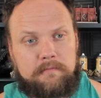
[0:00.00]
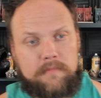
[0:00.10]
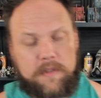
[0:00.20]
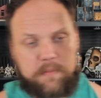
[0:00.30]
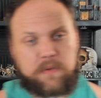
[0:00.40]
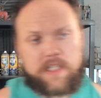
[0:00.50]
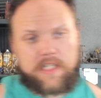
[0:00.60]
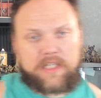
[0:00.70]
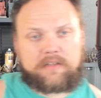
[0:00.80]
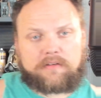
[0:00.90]
It's pretty
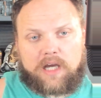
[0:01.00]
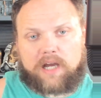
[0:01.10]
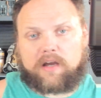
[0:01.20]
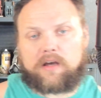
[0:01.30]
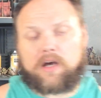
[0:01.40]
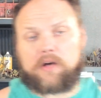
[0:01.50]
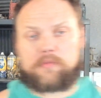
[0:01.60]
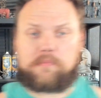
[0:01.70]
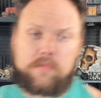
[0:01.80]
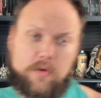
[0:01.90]
neat.
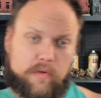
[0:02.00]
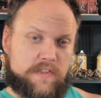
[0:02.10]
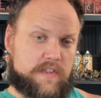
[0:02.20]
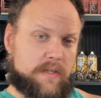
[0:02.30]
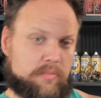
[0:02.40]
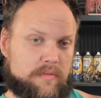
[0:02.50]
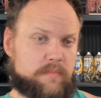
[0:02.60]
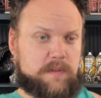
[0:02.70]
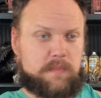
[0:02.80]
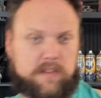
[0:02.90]
I'll throw an example. Let
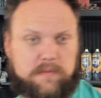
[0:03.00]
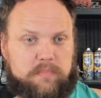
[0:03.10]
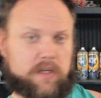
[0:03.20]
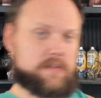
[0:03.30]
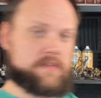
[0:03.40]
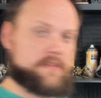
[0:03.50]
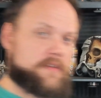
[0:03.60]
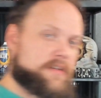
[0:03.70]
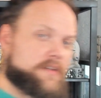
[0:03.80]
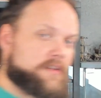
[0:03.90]
me make space.
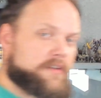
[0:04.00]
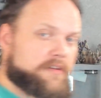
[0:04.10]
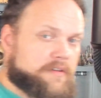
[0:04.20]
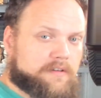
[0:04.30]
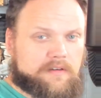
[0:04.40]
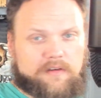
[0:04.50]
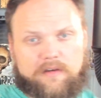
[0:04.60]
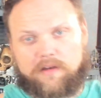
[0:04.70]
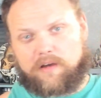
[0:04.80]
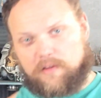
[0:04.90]

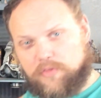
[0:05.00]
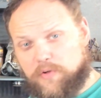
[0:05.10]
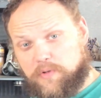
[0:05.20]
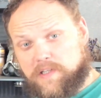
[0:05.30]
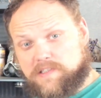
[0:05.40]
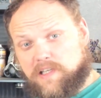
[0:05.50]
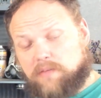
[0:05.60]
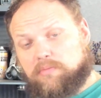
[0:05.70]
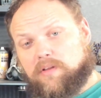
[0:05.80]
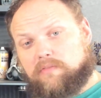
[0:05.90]
I'll throw an
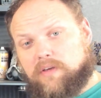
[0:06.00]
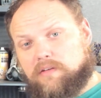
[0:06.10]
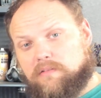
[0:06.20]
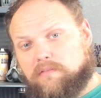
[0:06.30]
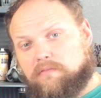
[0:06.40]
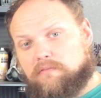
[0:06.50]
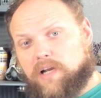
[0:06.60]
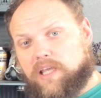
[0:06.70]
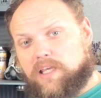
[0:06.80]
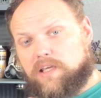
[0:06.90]
example of it
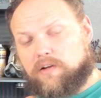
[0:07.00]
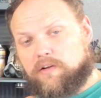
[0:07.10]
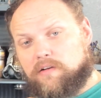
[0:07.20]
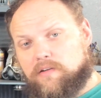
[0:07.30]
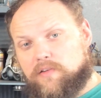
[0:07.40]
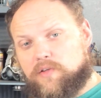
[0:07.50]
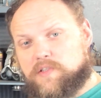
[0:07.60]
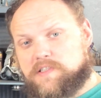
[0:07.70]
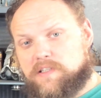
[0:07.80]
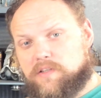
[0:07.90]
right here. You can
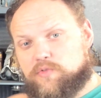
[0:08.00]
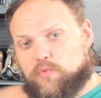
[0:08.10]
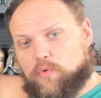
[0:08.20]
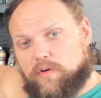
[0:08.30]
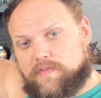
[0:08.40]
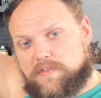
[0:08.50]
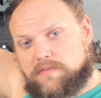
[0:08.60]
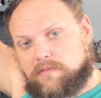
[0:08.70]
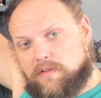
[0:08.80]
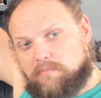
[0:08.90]
see the dwarfs.
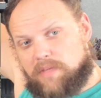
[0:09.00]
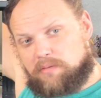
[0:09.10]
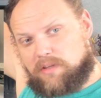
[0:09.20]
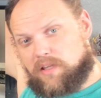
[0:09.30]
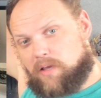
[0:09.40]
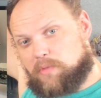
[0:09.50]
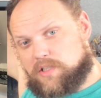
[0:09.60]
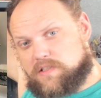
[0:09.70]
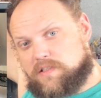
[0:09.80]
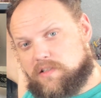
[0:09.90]
Maybe the image
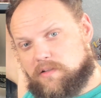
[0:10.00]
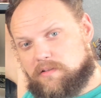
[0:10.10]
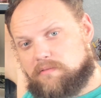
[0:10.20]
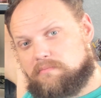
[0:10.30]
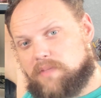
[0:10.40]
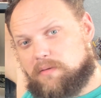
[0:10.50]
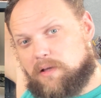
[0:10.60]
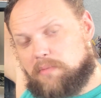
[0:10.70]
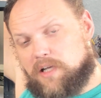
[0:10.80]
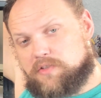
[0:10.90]
is here. Maybe I
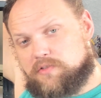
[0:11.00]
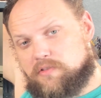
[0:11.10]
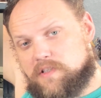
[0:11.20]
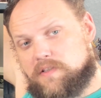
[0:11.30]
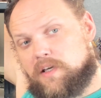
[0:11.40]
managed to do this.